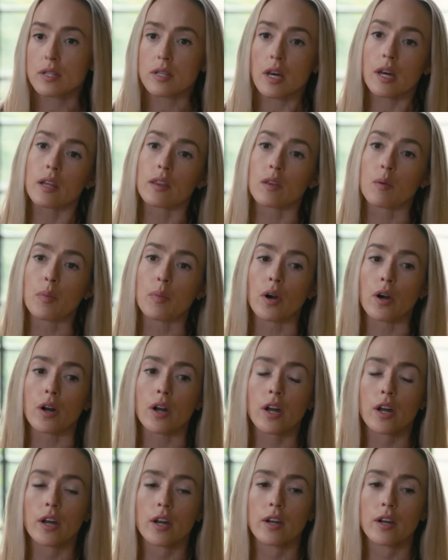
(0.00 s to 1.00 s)
said in the
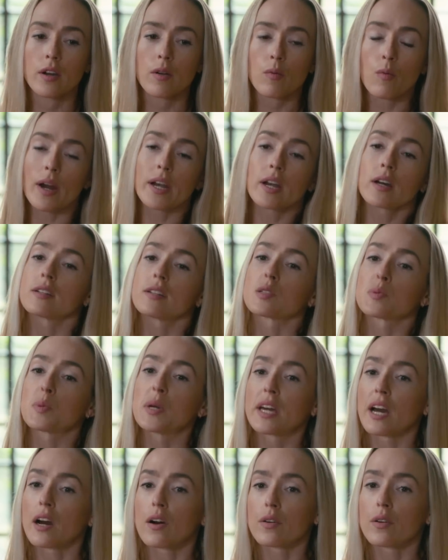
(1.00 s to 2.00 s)
book. Why not
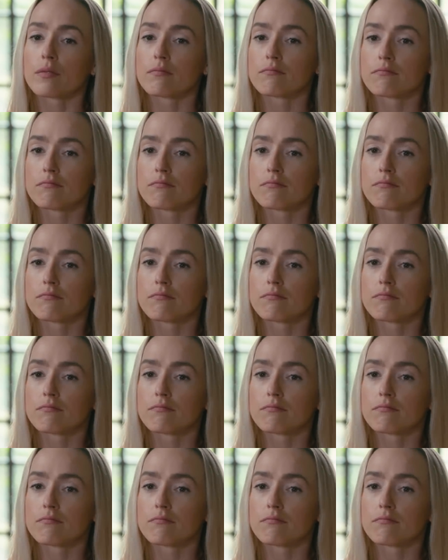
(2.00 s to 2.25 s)
speak out